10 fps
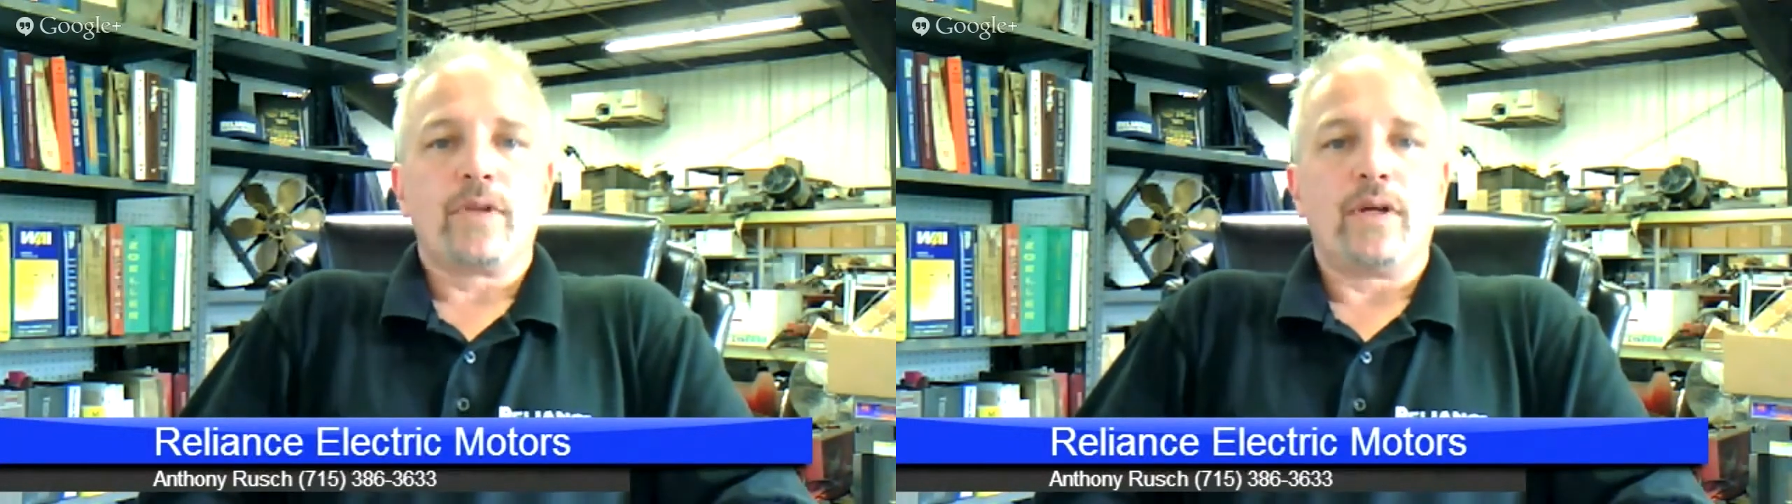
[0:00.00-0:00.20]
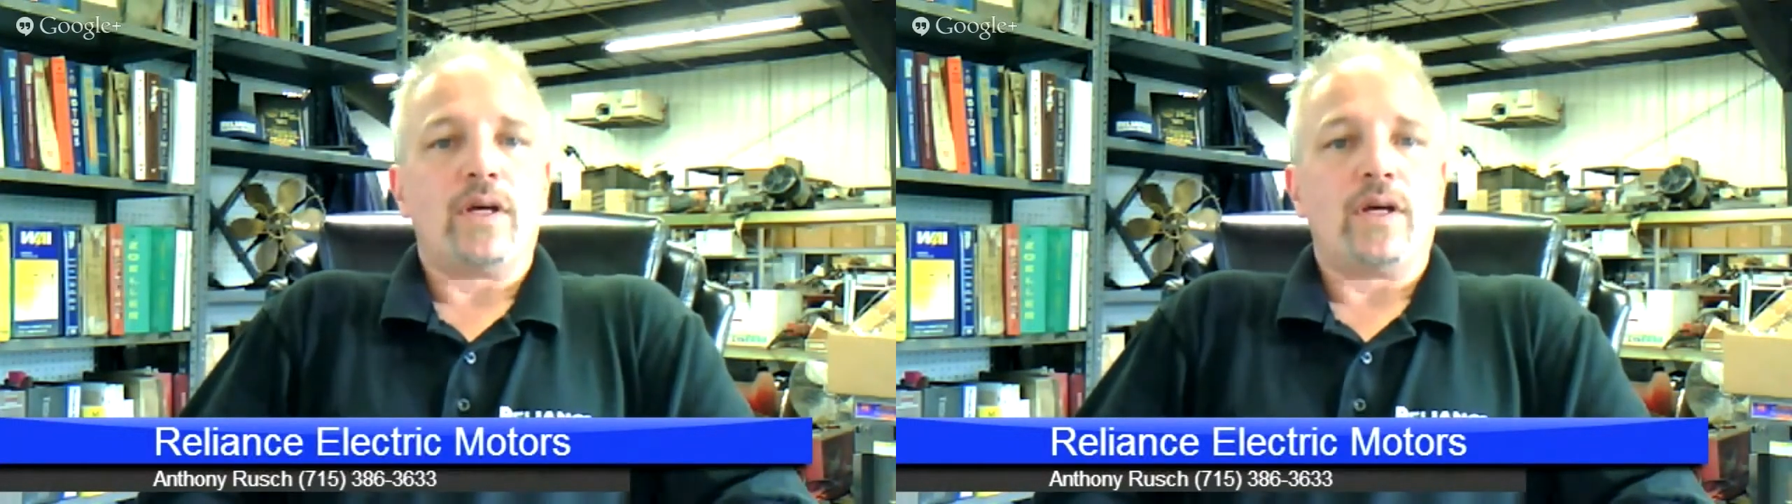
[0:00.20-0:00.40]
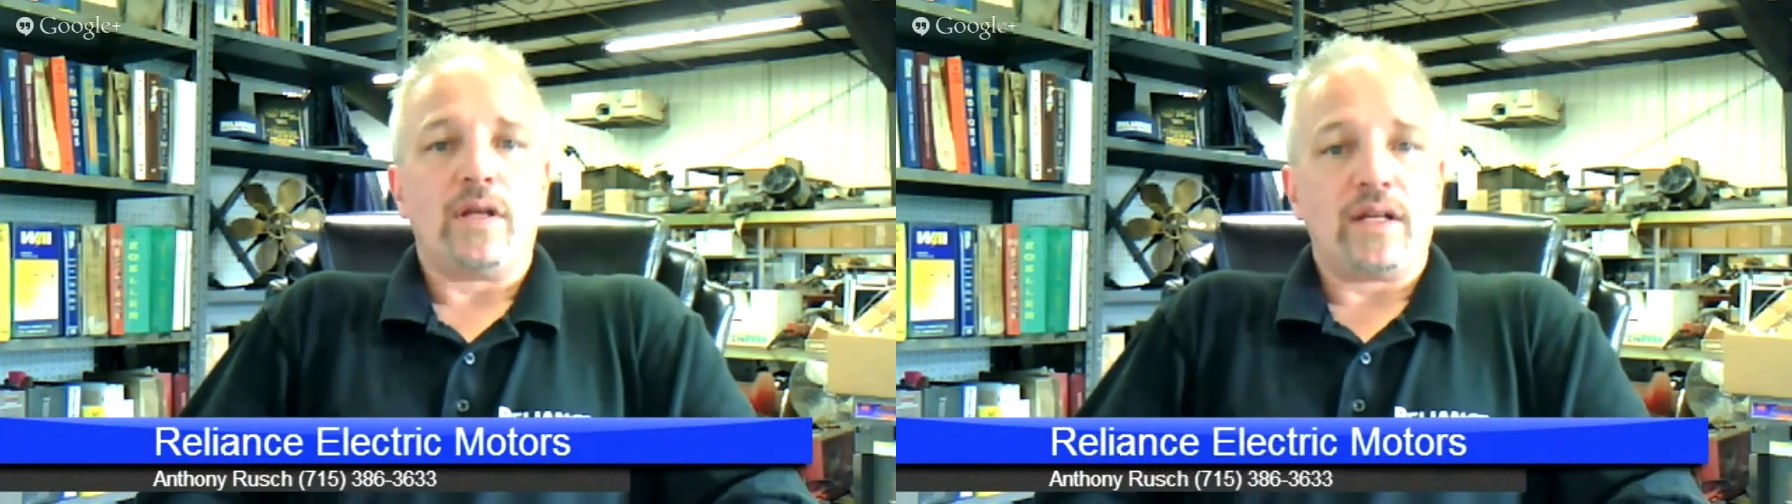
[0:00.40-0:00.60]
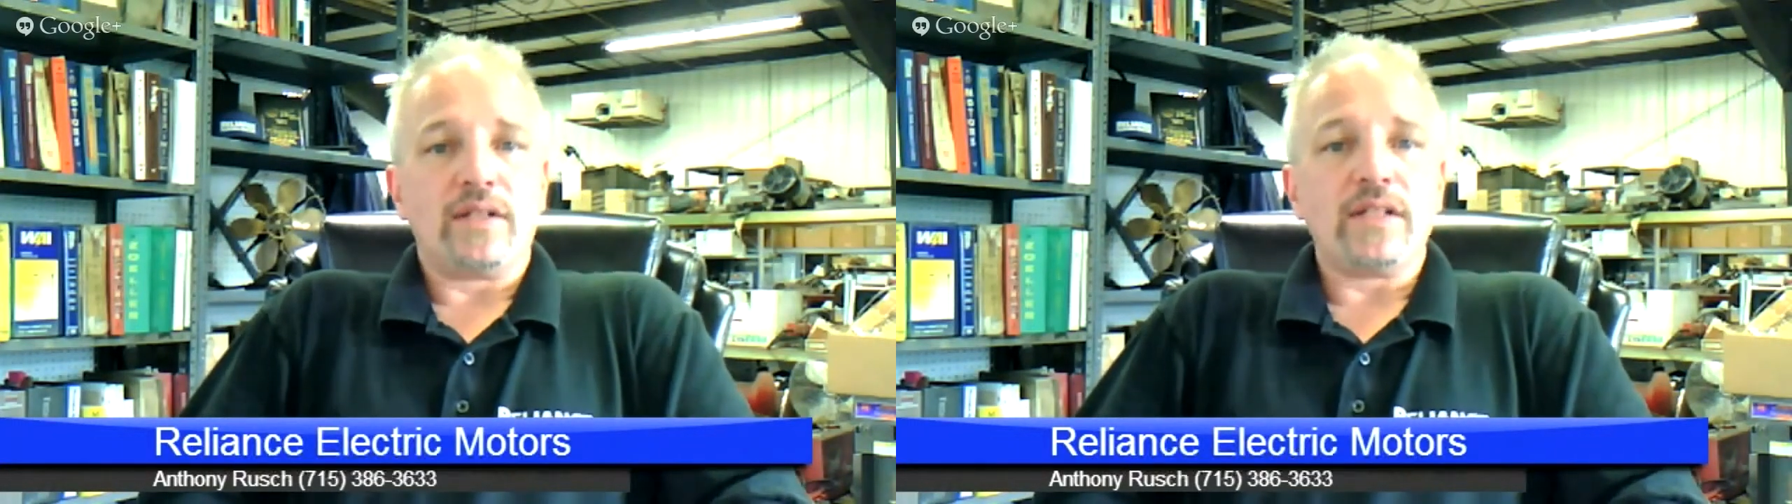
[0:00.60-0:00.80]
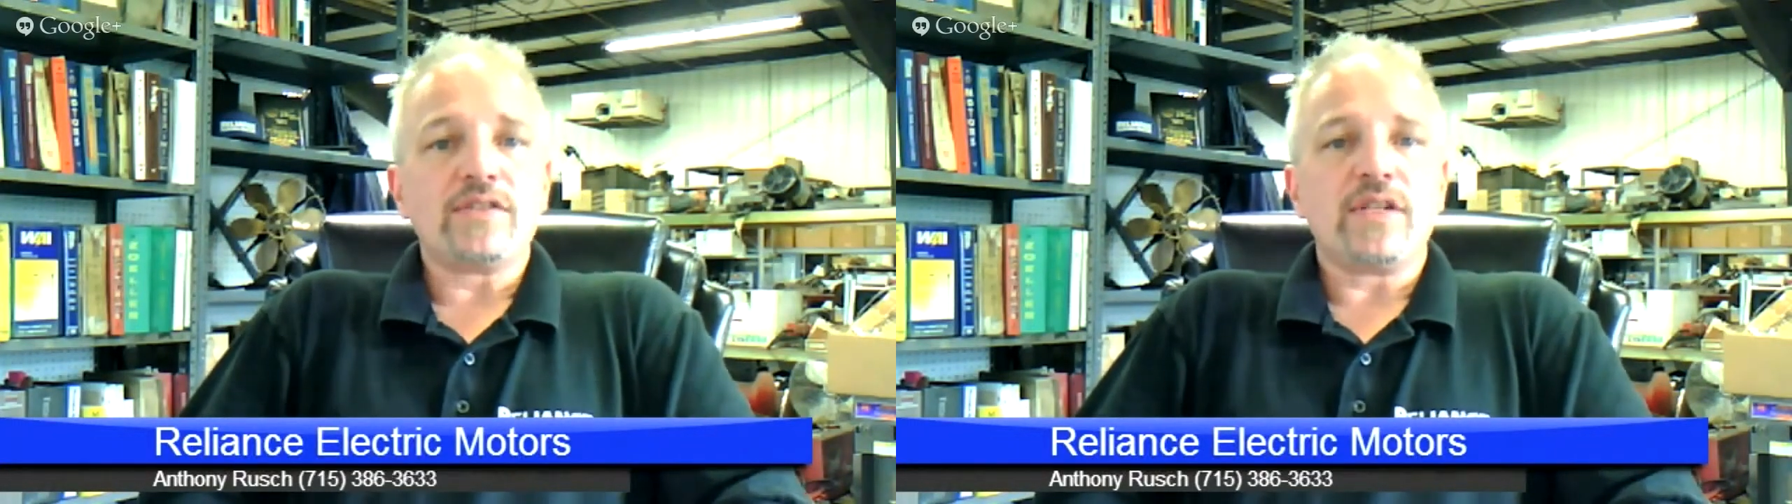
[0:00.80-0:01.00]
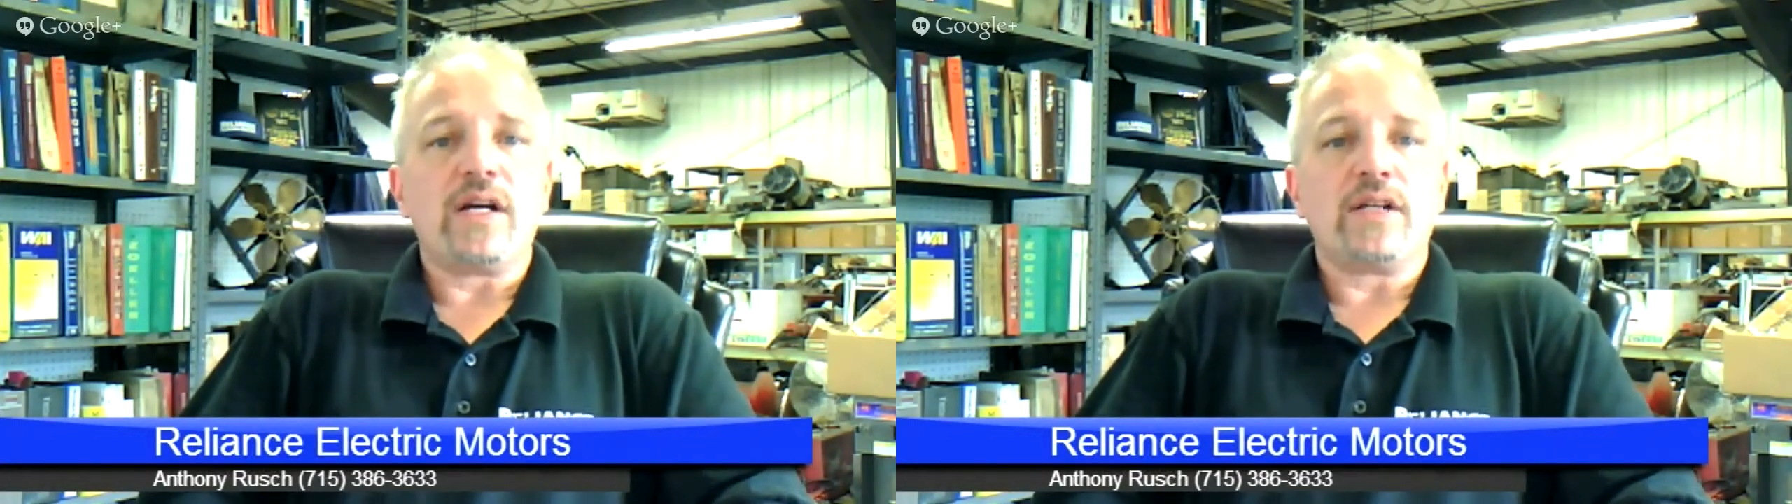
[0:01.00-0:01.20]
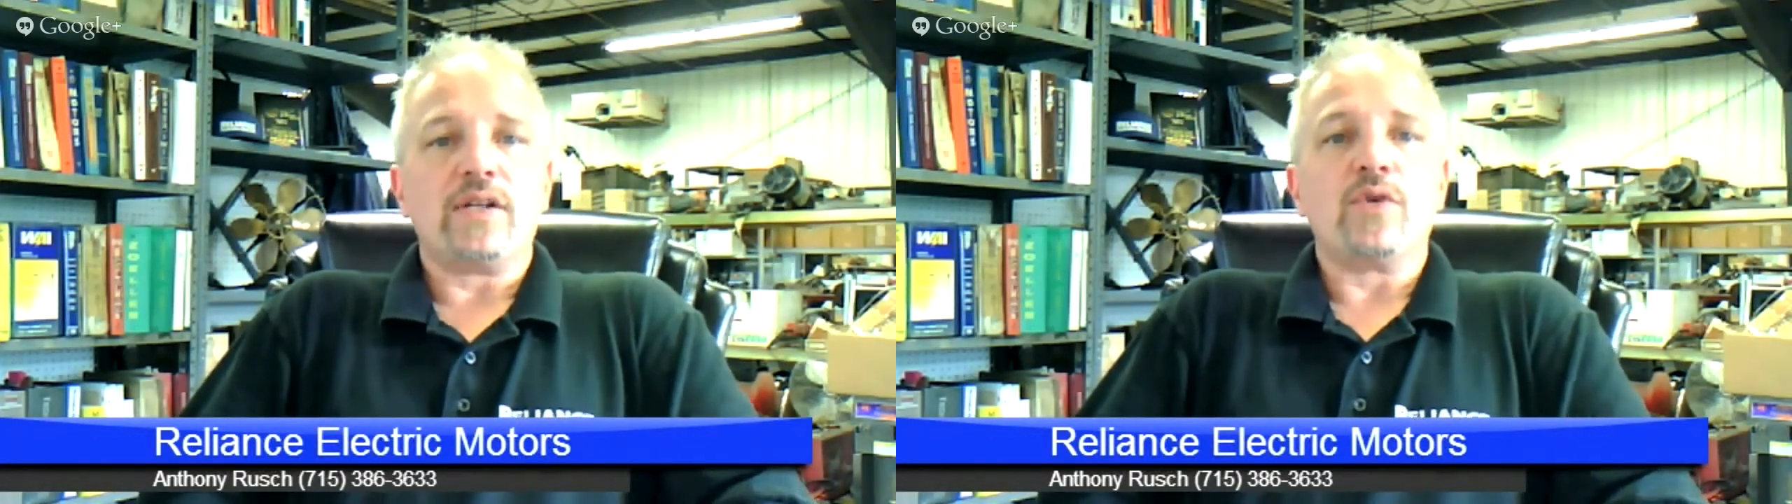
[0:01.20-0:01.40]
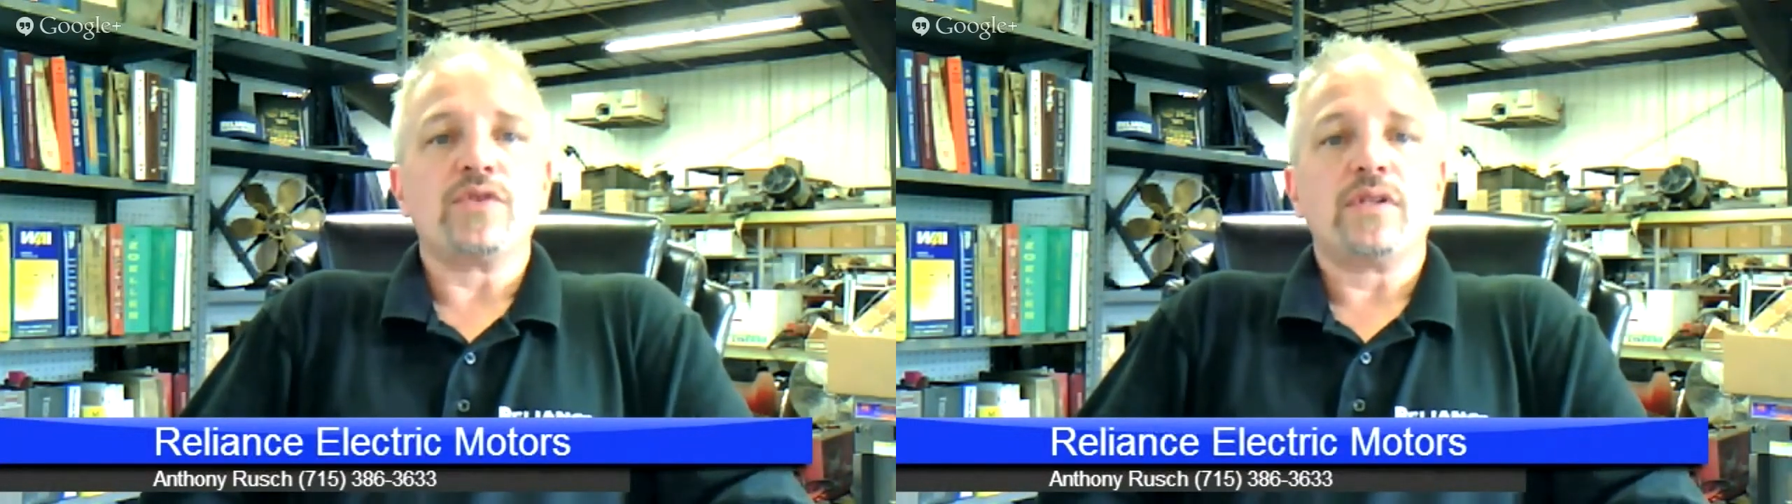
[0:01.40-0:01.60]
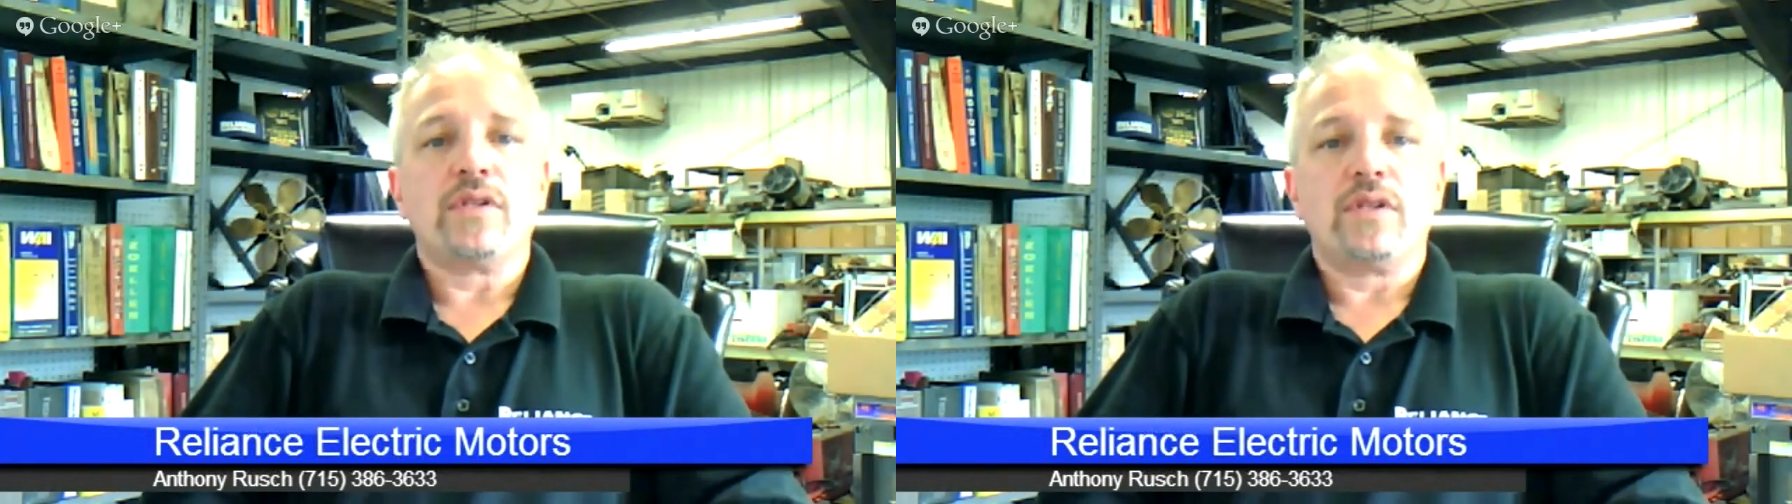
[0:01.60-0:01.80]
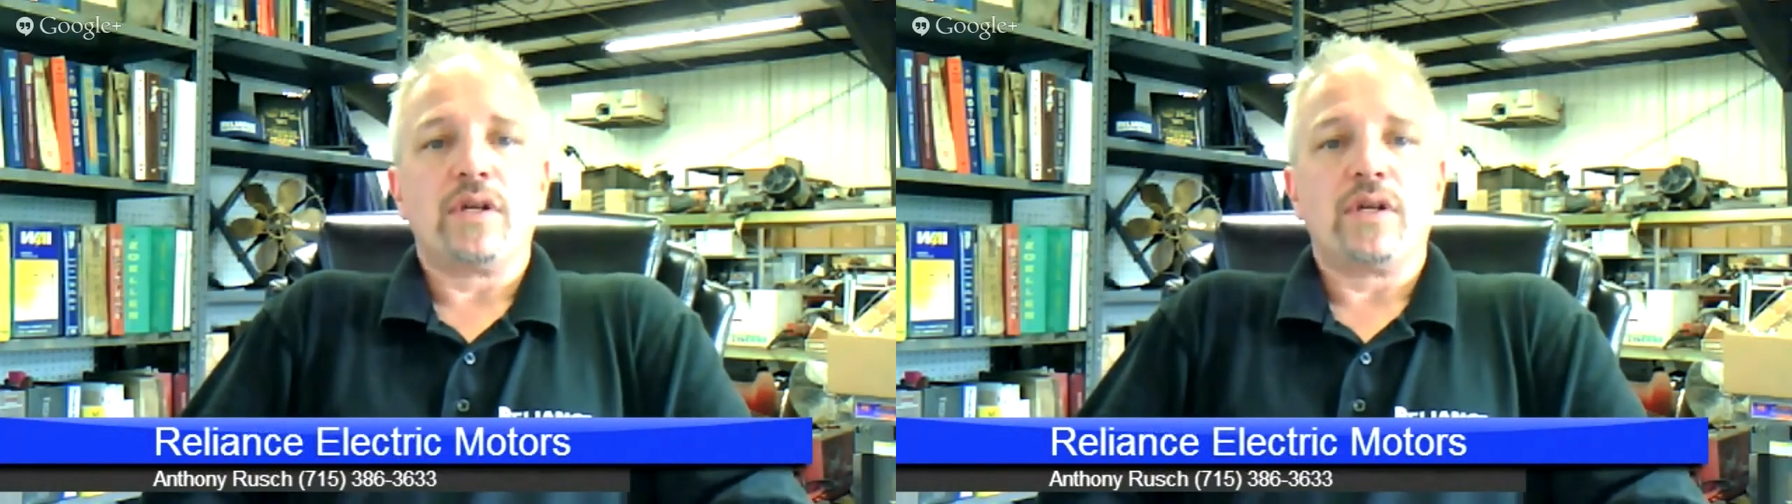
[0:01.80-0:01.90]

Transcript: and at least diagnose it